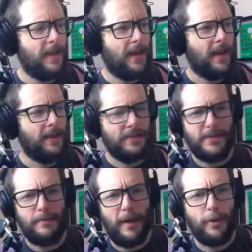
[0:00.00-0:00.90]
And this
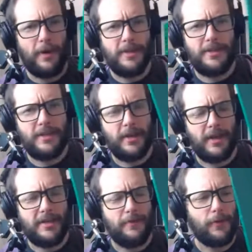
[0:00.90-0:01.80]
is, by the way, this is a
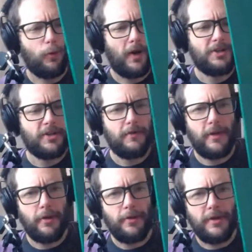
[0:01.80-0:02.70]
nice, if you're watching the
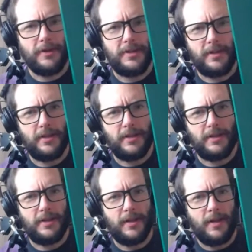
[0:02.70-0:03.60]
video, you can see
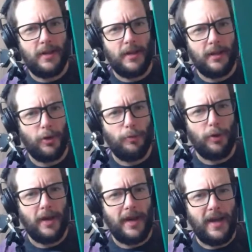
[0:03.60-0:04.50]
this little
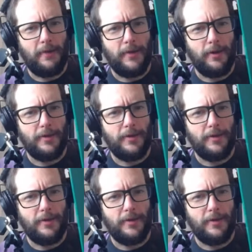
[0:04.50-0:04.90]
book I have here.